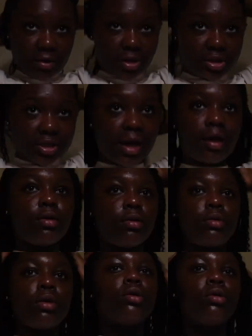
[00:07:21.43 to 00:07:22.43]
here style
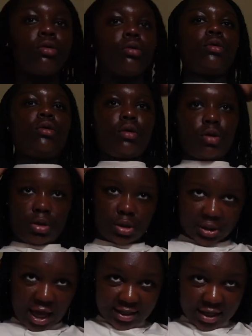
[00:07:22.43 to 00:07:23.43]
because
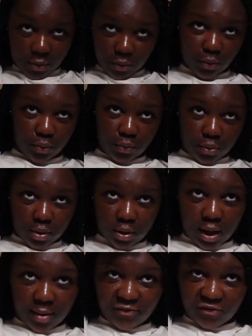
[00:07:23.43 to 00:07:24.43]
that's how
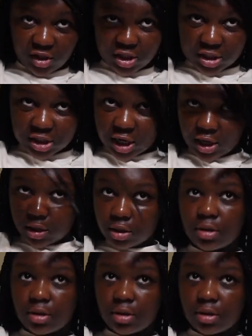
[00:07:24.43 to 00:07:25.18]
I'm feeling today.